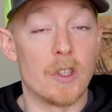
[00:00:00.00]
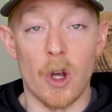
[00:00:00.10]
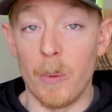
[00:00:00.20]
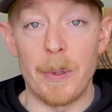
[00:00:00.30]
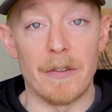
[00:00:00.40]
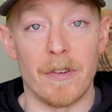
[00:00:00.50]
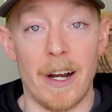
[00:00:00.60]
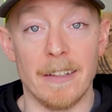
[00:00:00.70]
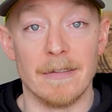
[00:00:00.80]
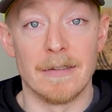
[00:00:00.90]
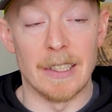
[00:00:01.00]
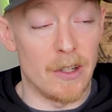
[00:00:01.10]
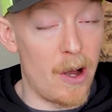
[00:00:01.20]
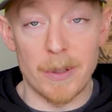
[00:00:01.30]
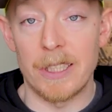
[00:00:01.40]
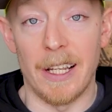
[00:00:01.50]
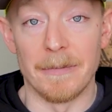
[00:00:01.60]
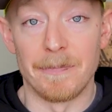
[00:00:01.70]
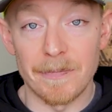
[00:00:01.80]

Don't be afraid. That's all we're saying.